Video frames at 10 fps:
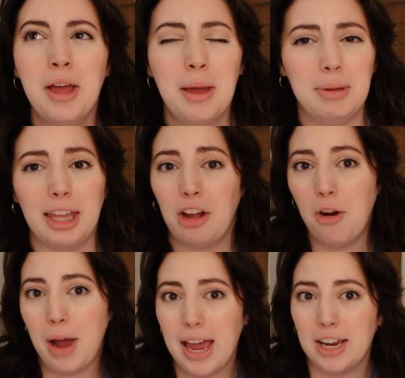be like,
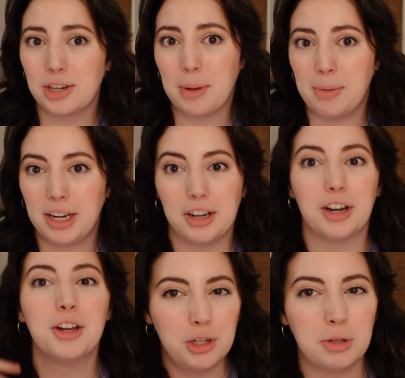oh, hey, here's my
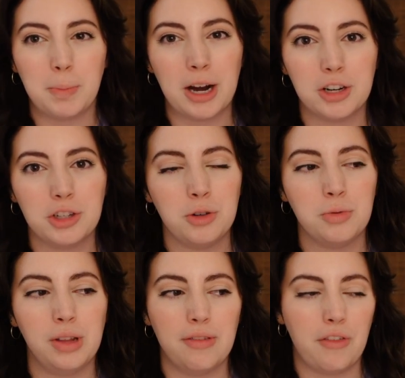bodyguard, to his parents who
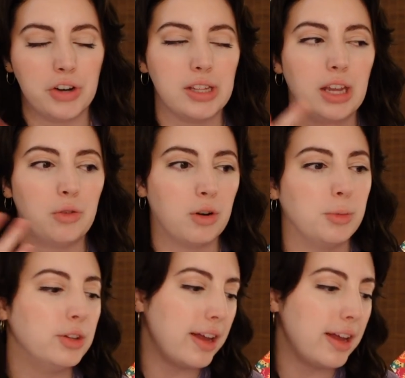live a very like normal